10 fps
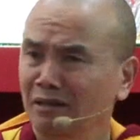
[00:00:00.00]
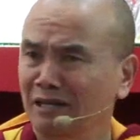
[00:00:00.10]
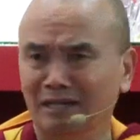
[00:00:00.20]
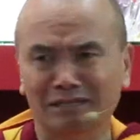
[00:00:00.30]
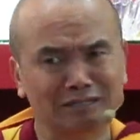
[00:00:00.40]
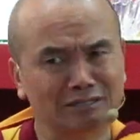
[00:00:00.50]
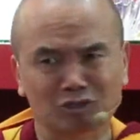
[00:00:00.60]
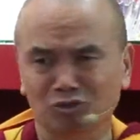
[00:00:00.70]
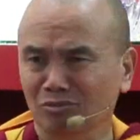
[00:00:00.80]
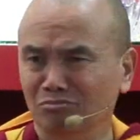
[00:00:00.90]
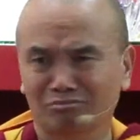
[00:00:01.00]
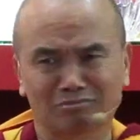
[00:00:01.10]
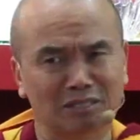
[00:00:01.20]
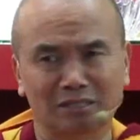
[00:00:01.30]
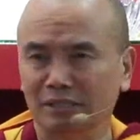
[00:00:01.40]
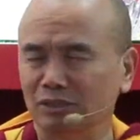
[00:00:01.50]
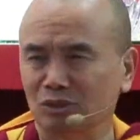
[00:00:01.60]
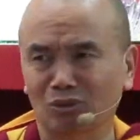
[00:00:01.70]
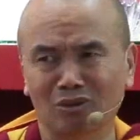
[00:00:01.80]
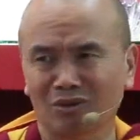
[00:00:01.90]
And it's
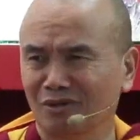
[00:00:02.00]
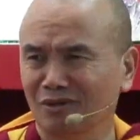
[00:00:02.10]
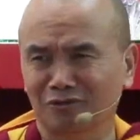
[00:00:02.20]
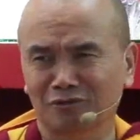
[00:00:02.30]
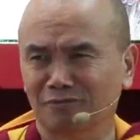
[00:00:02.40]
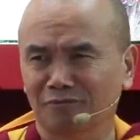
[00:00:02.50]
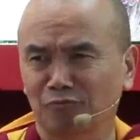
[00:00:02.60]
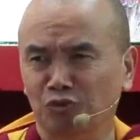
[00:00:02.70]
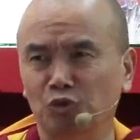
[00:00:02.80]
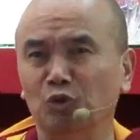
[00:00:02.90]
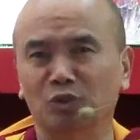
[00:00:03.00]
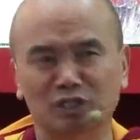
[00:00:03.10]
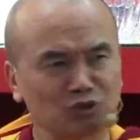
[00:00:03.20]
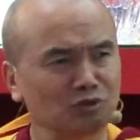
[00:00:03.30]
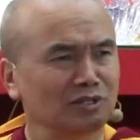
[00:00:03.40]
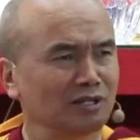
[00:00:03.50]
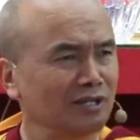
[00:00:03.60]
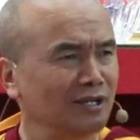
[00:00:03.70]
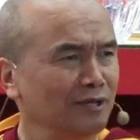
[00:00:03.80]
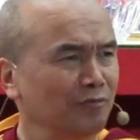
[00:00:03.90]
not. You're wasting your
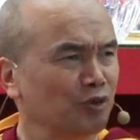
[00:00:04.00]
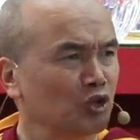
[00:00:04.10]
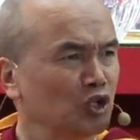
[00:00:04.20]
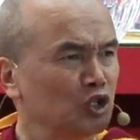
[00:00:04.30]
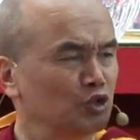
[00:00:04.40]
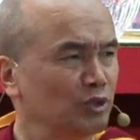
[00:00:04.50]
time. So